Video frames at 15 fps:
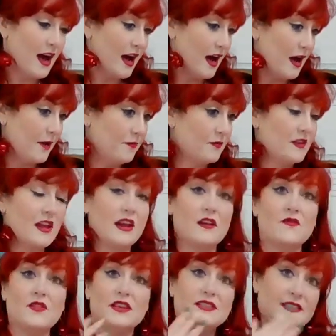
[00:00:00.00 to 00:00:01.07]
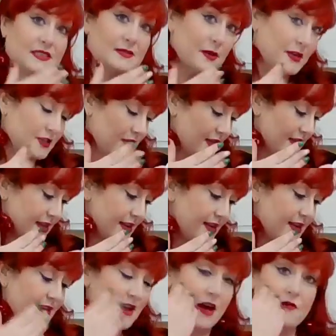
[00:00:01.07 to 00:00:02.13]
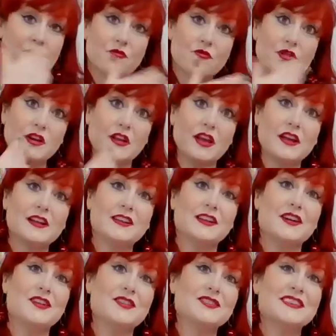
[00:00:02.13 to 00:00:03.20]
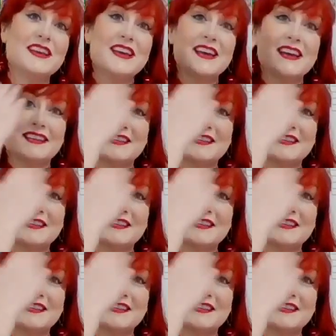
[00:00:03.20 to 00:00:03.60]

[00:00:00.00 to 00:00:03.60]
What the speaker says: The infants especially, they need that really close